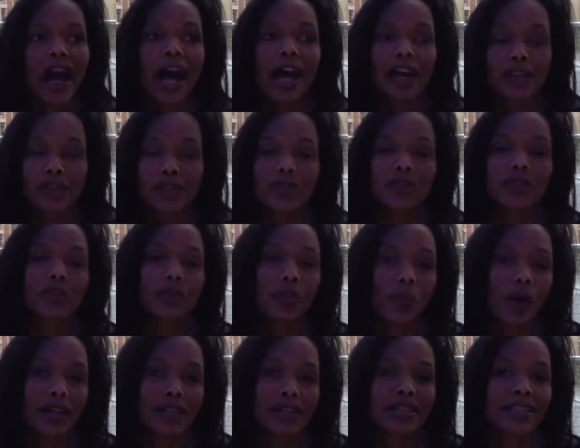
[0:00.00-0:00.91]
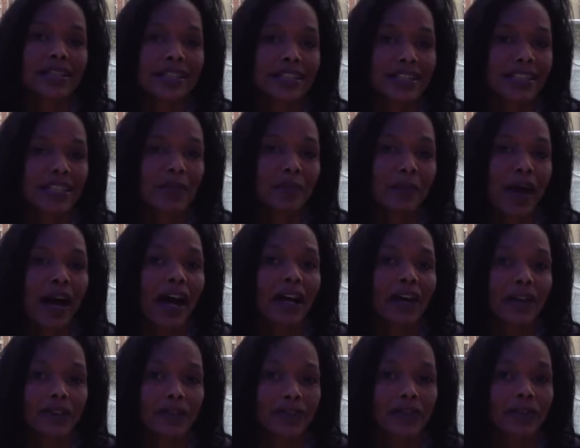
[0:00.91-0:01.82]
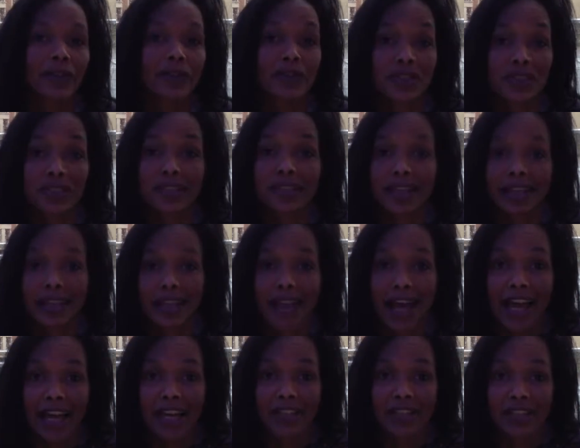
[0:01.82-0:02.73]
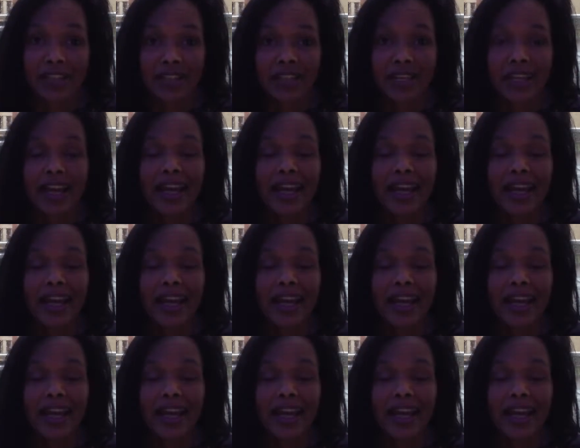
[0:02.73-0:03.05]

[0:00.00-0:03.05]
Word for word: I do want to inspire folks to take action.